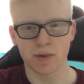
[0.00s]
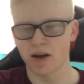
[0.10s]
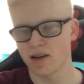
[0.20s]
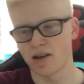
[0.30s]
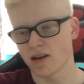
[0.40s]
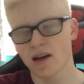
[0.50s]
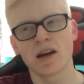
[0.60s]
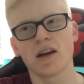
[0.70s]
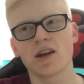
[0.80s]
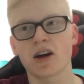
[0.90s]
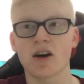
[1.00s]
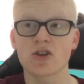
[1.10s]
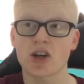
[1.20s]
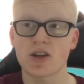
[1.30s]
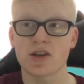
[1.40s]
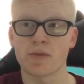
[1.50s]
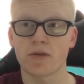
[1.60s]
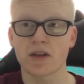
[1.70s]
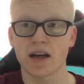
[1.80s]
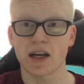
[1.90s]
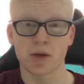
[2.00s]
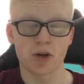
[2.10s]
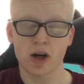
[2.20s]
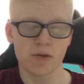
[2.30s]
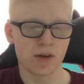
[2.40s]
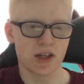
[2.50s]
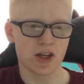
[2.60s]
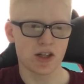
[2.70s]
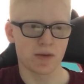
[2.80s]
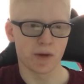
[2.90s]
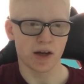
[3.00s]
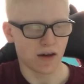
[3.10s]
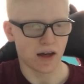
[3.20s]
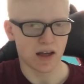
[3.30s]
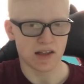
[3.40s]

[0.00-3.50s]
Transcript: But look, you can't judge him off that game. We can't really judge him yet. It